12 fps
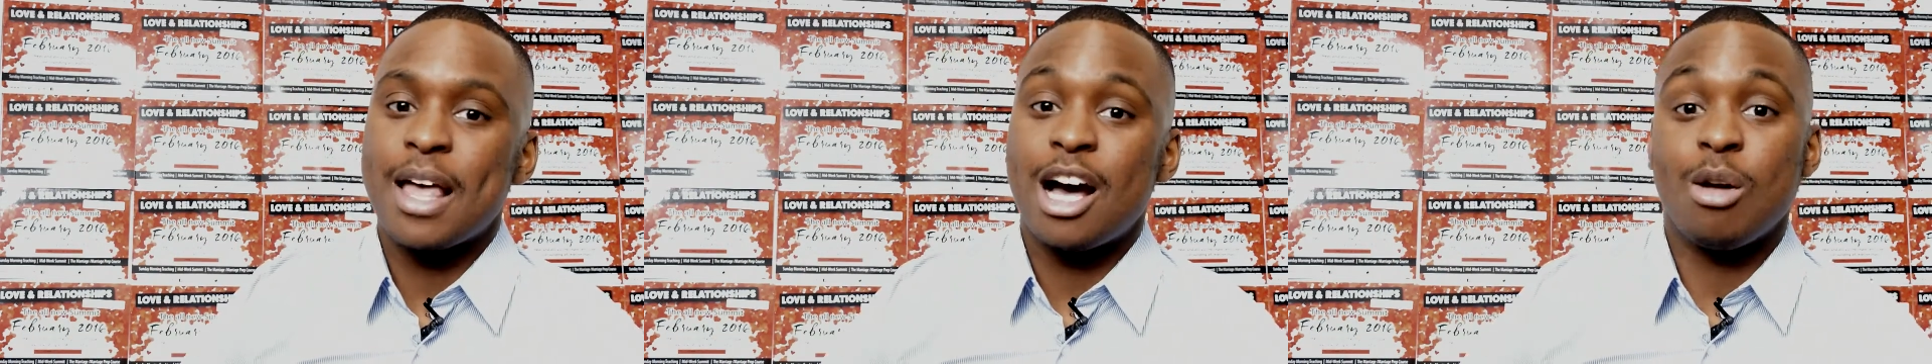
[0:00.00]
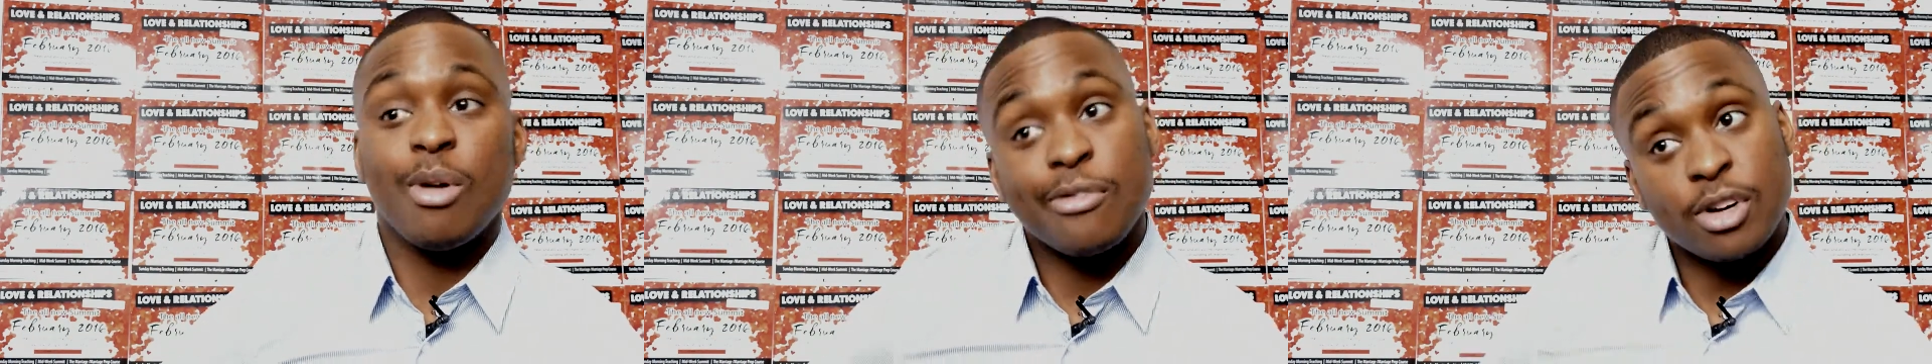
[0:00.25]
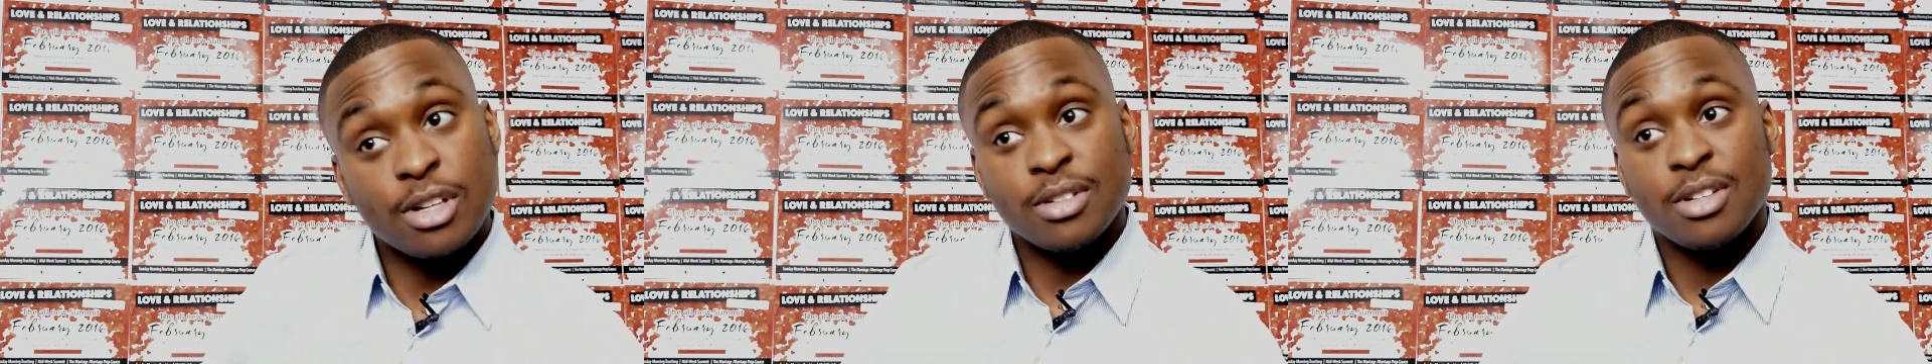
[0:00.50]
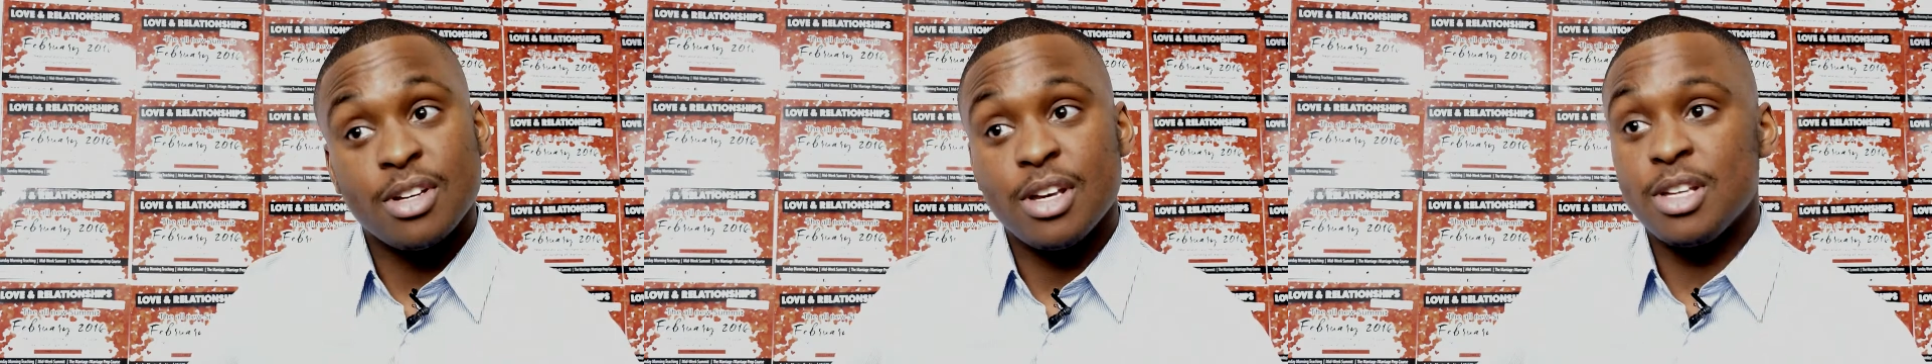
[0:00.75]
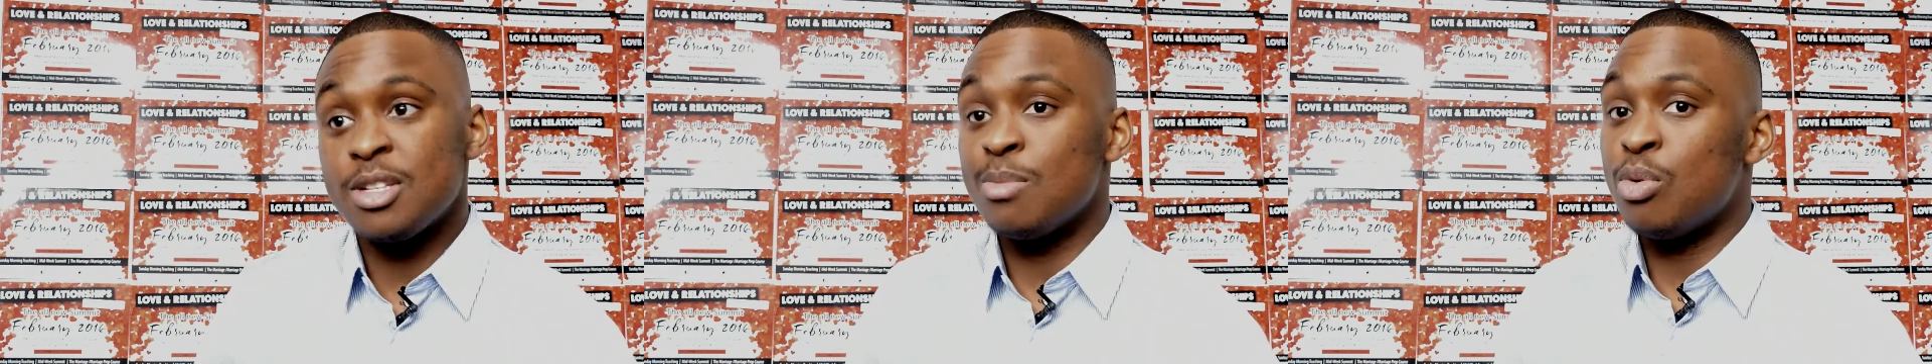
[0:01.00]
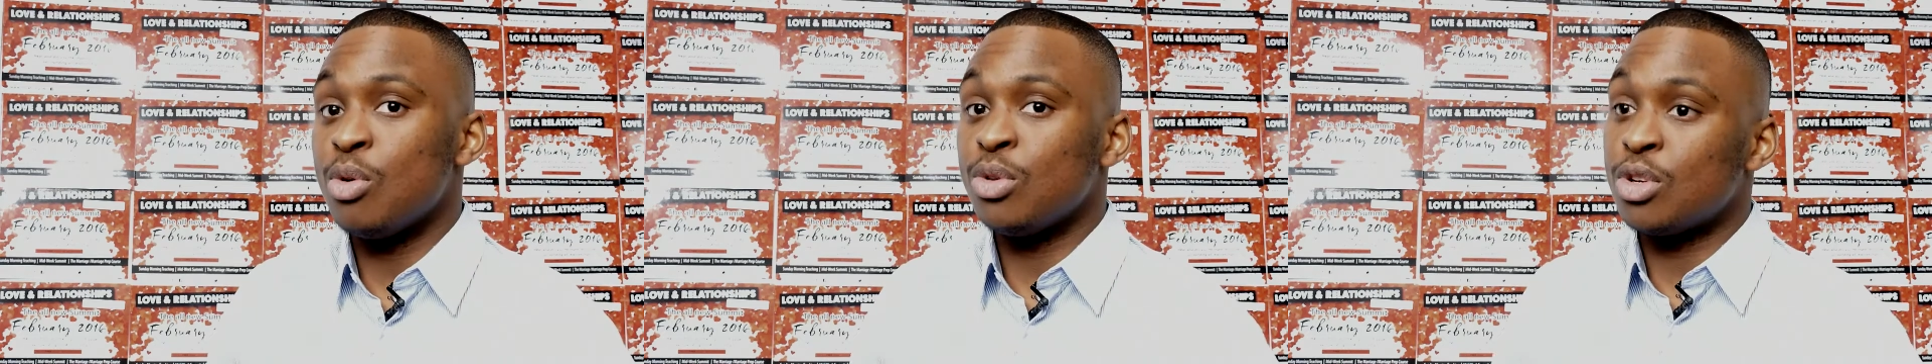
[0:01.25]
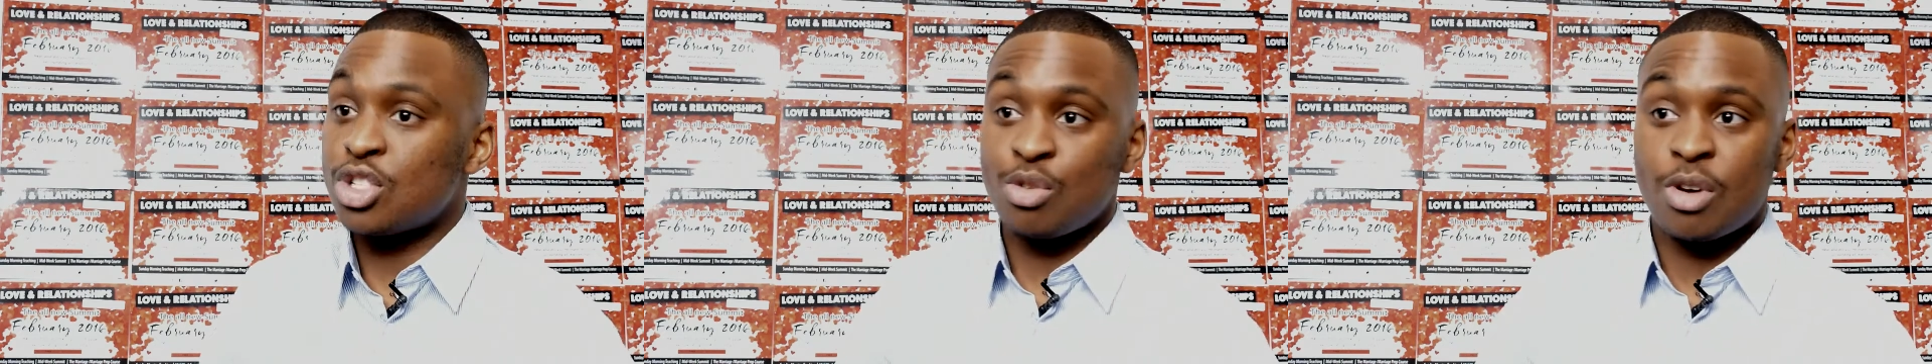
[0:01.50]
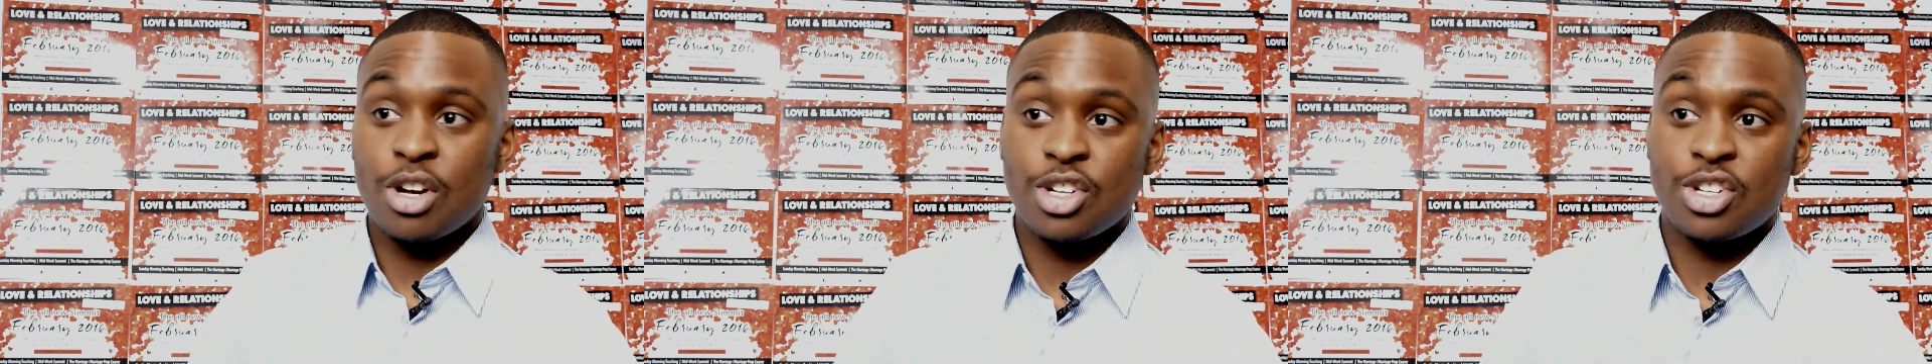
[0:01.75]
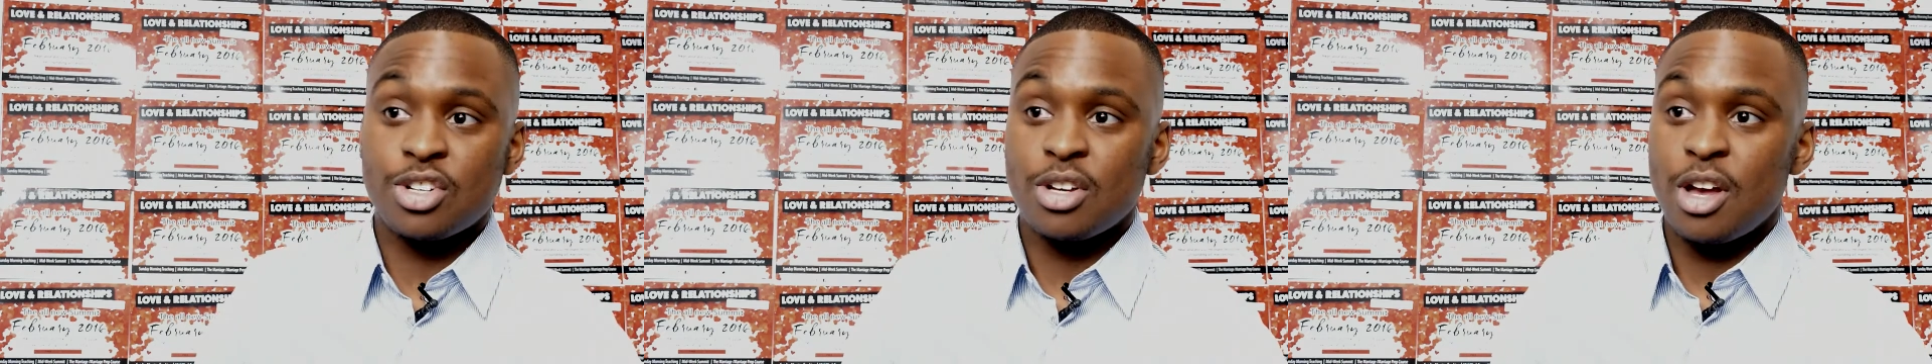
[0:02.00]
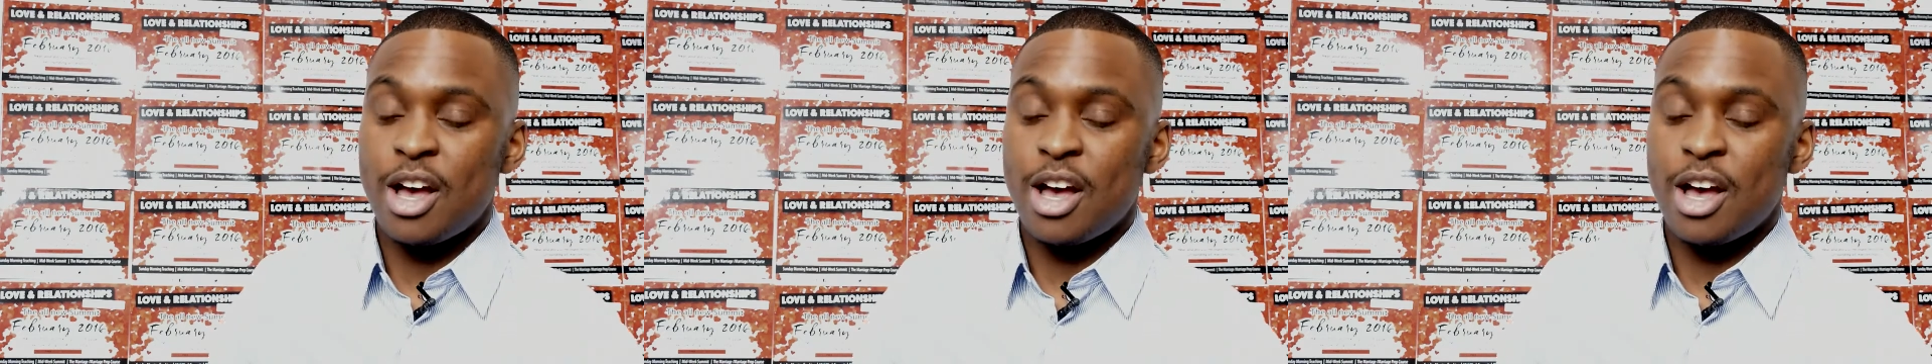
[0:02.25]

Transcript: However, it's important not to rush